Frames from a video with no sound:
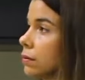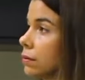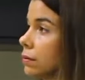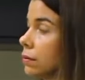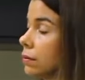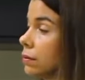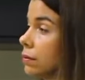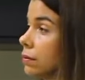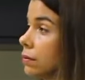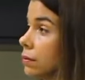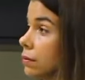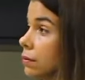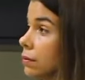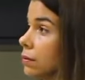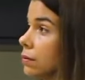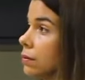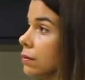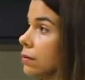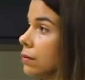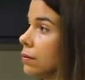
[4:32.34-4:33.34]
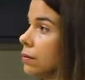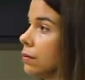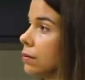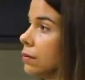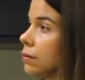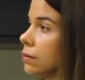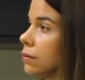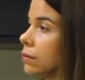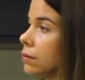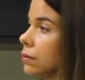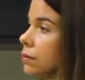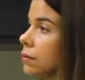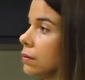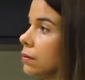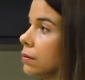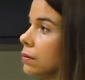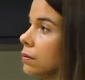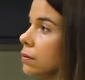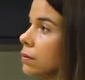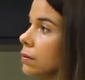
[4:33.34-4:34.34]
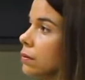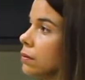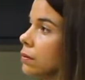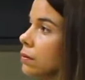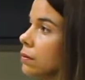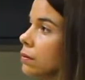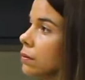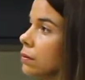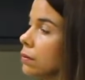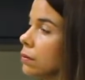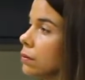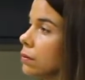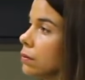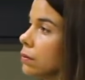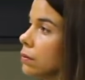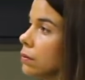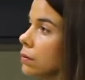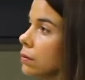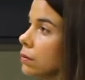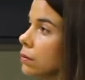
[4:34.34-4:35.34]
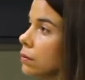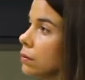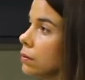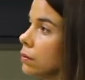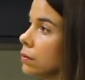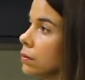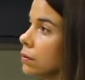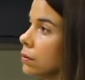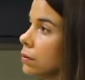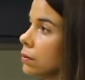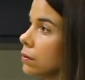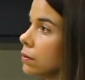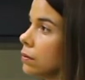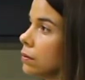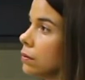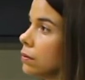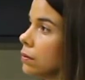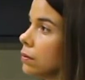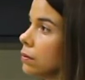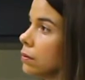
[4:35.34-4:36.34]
This person isn't speaking.